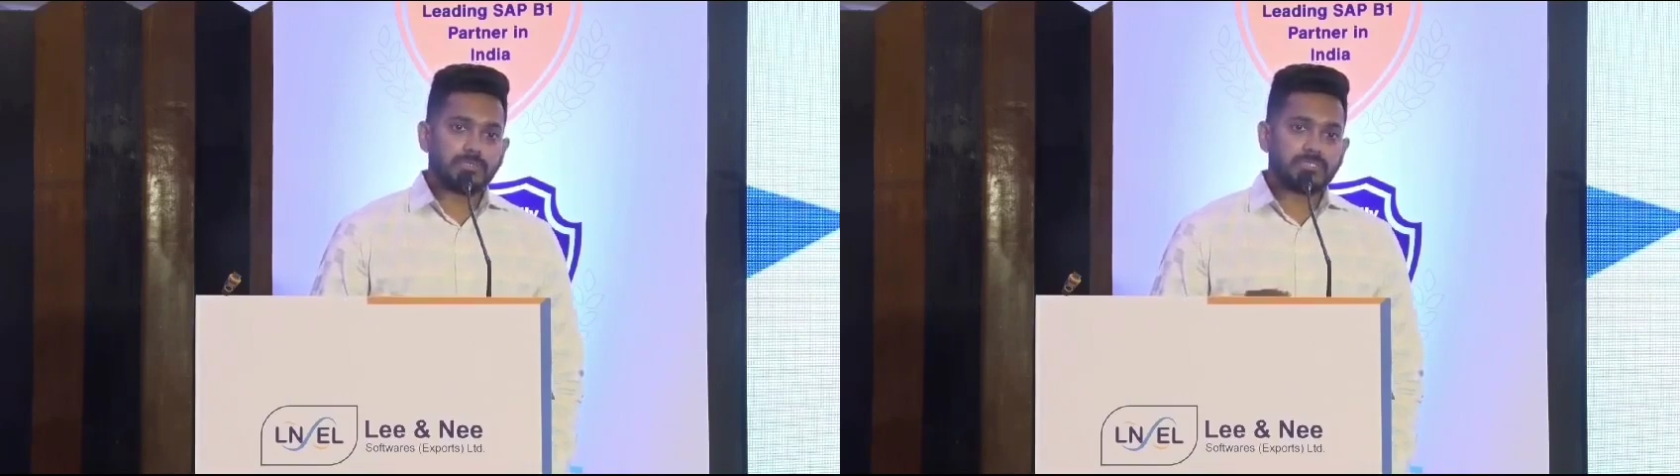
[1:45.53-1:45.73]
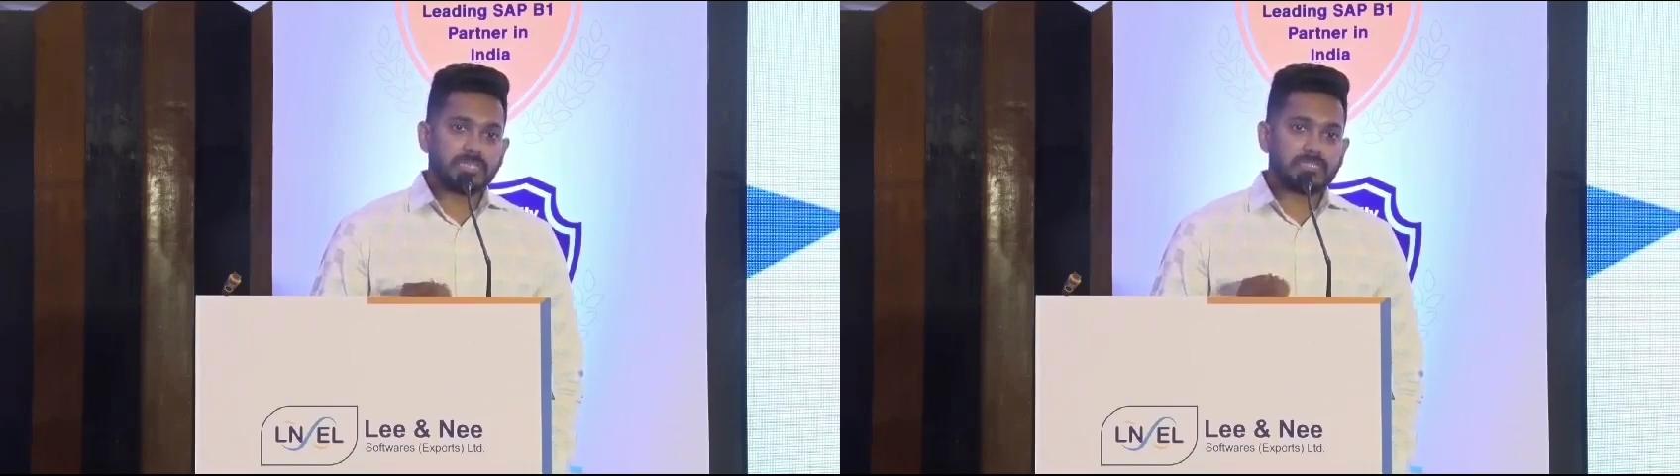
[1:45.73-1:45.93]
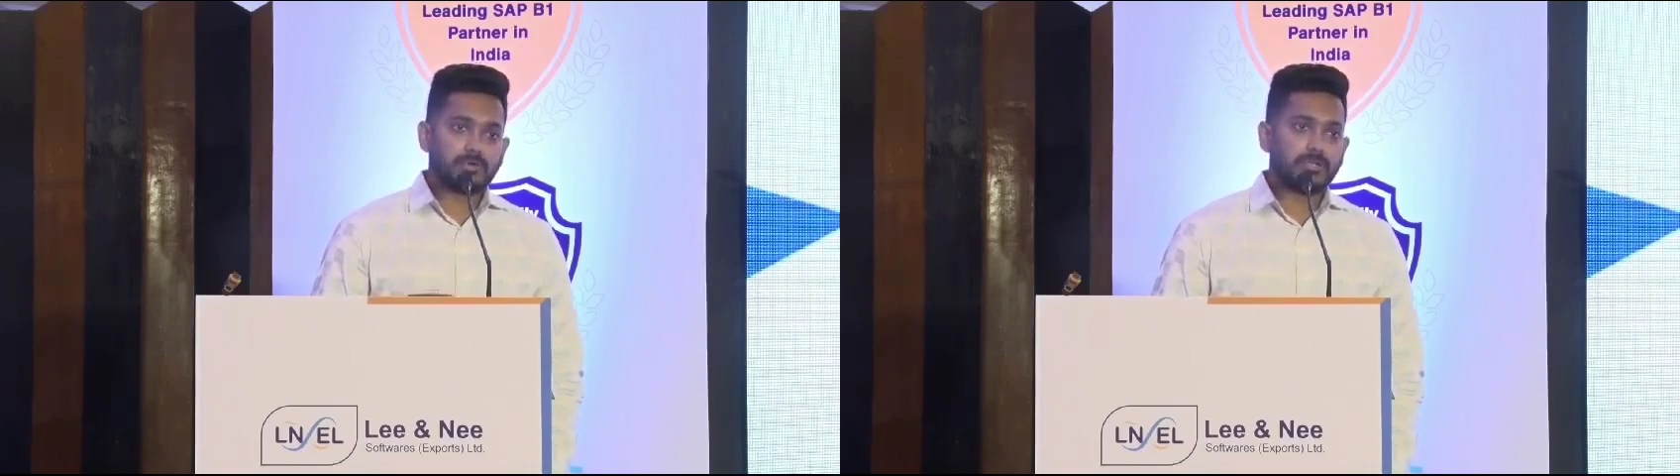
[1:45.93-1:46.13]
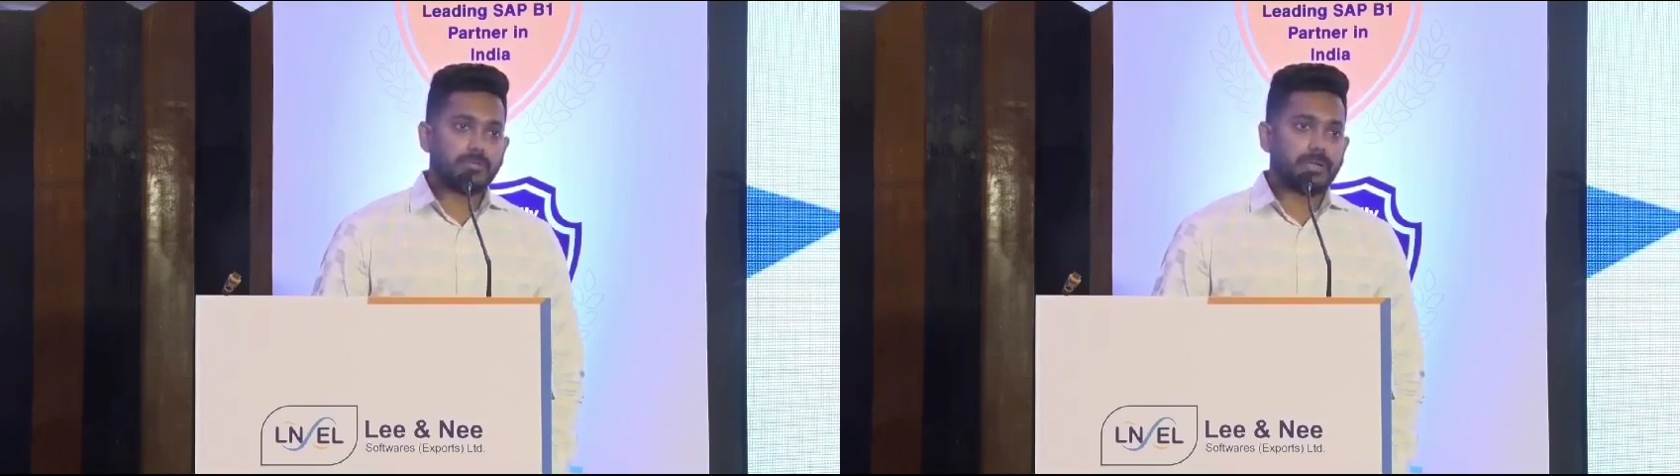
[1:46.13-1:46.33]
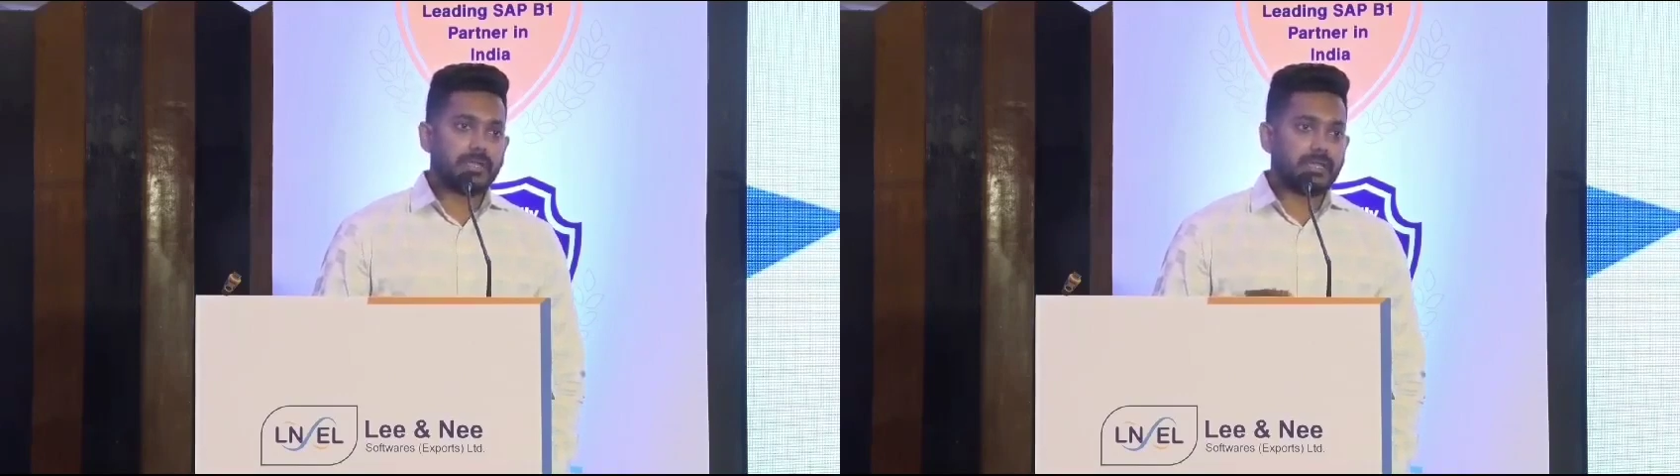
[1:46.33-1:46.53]
sales order
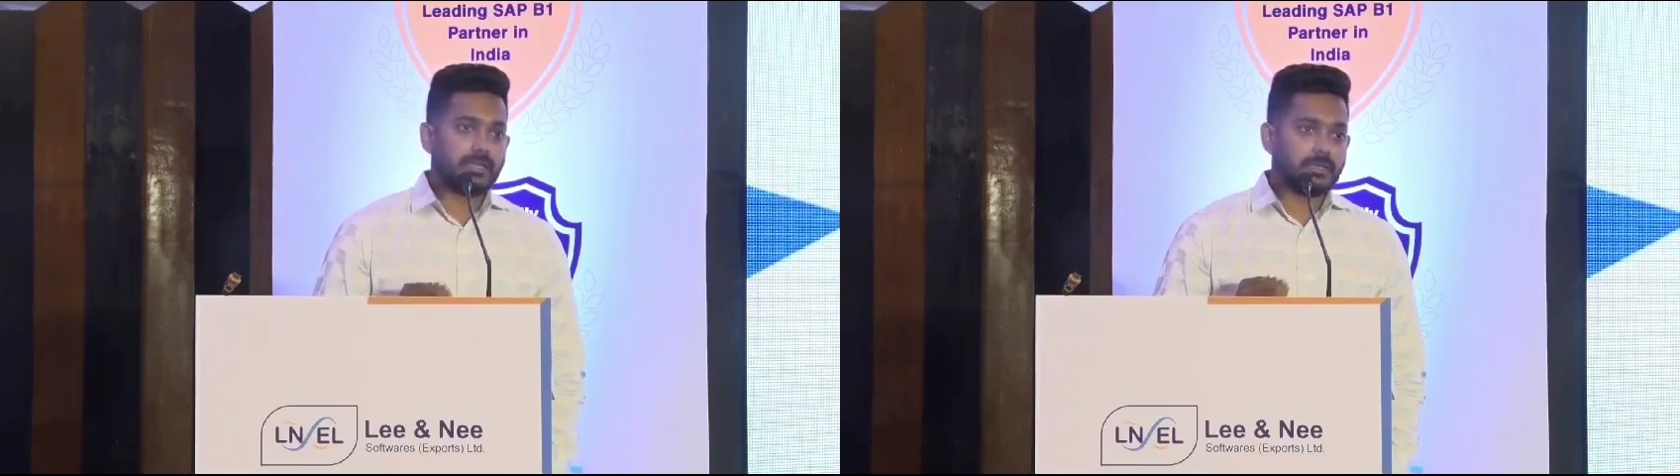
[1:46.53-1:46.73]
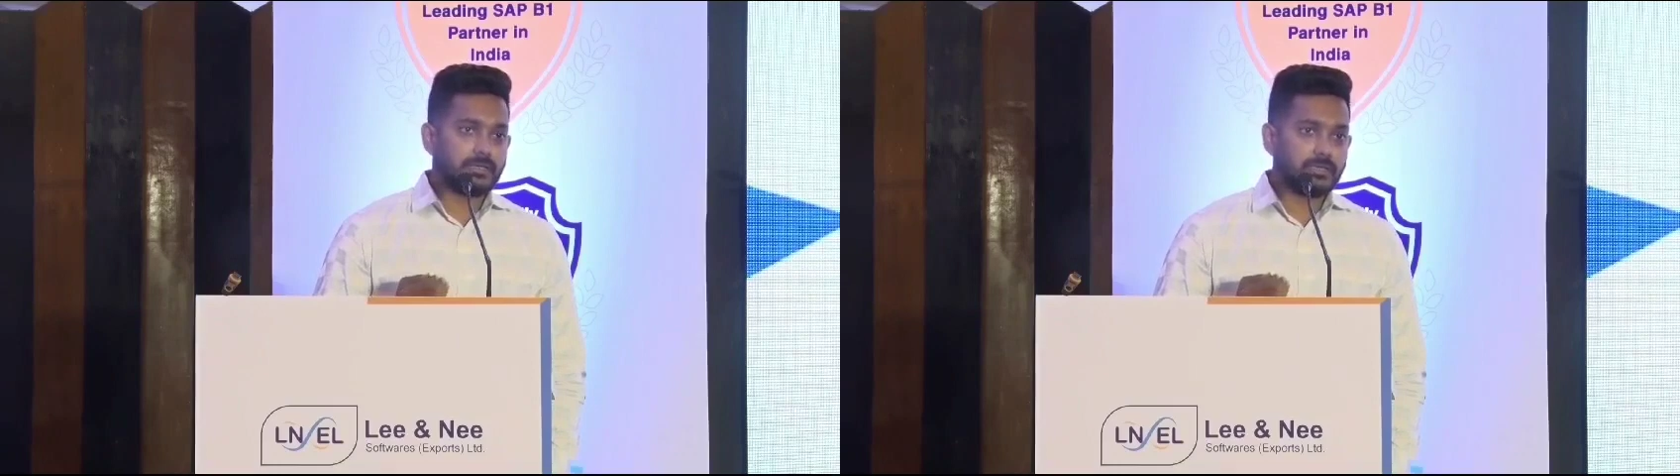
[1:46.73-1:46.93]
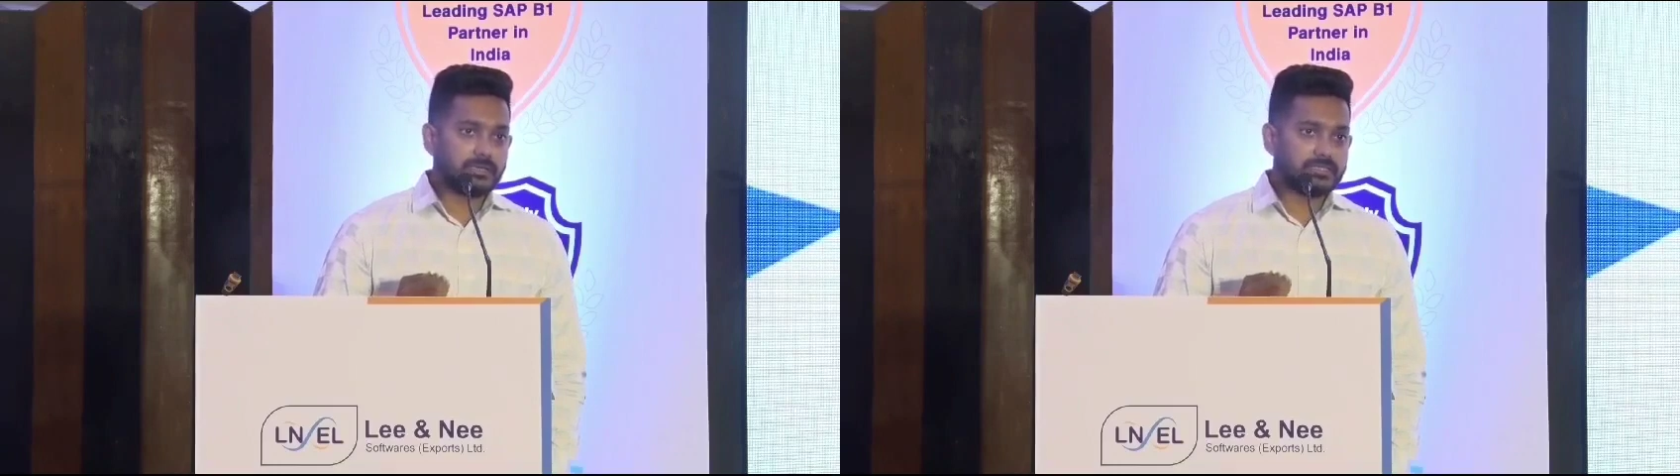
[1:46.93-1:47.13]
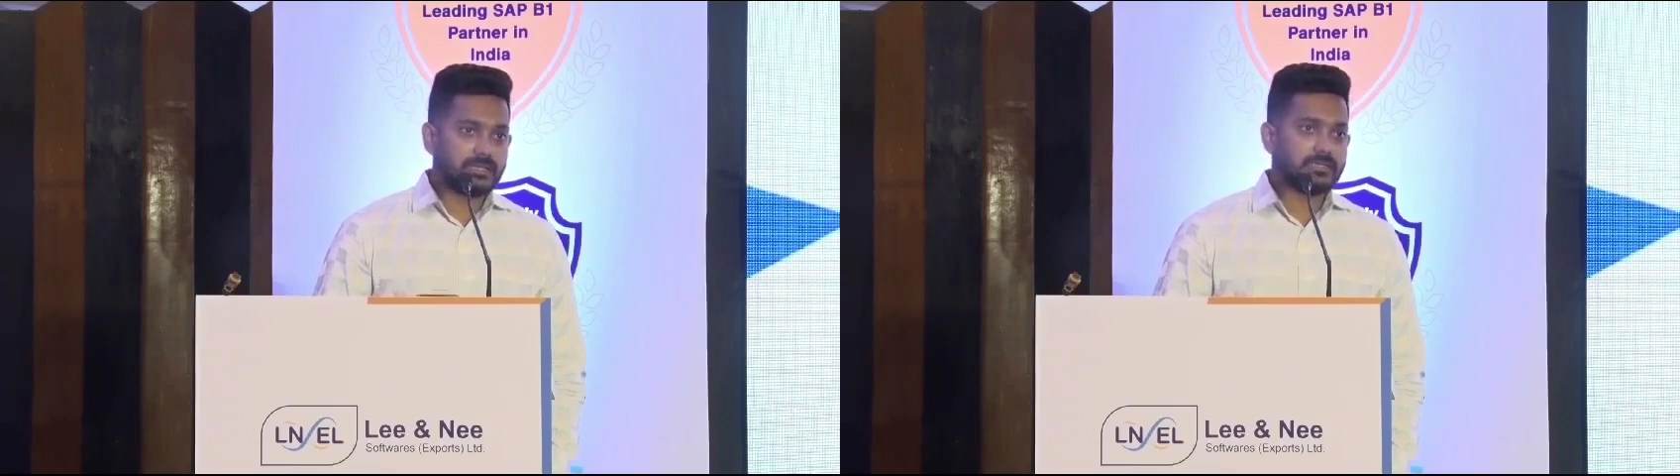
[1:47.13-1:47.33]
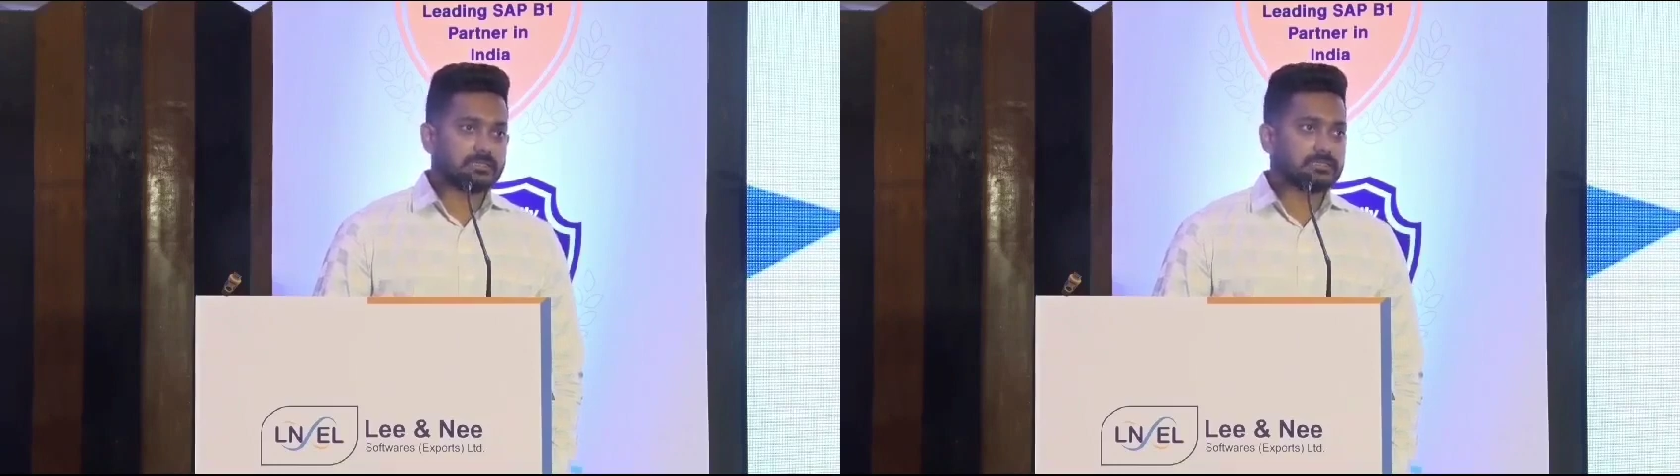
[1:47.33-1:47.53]
pending
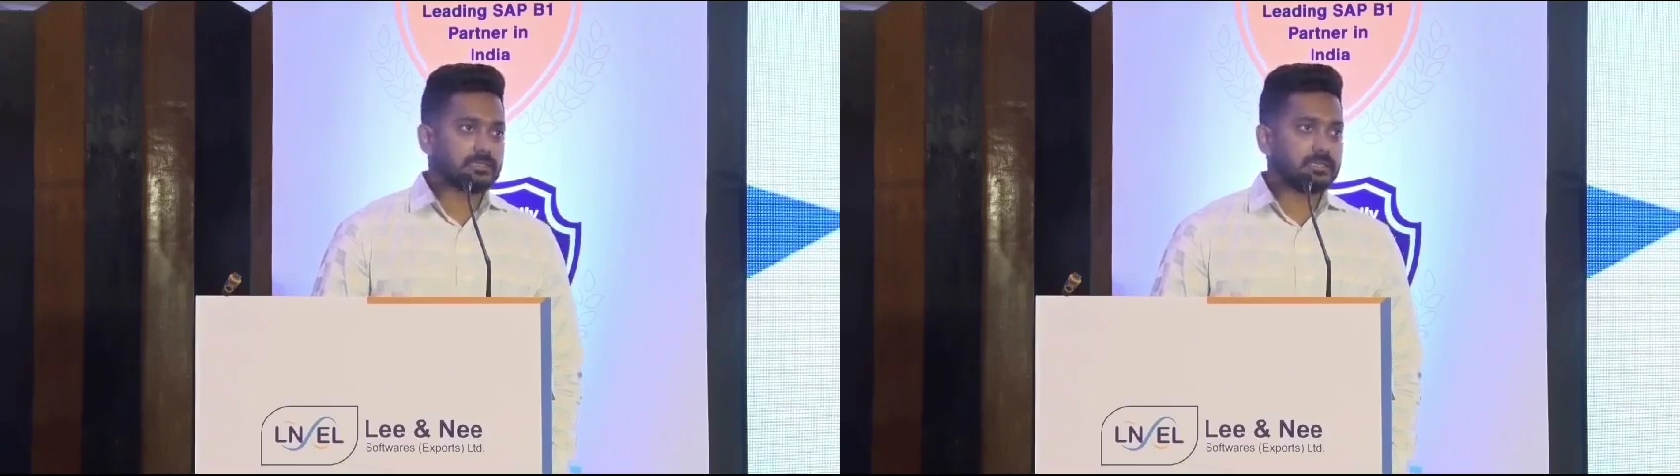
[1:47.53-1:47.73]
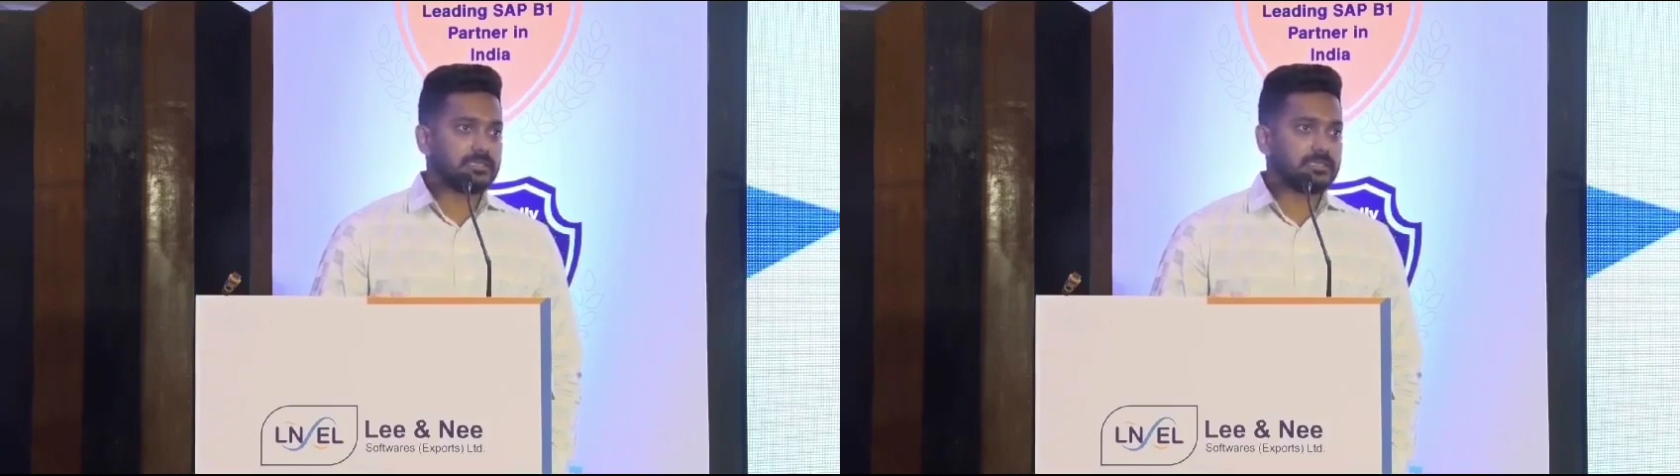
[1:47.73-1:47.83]
status,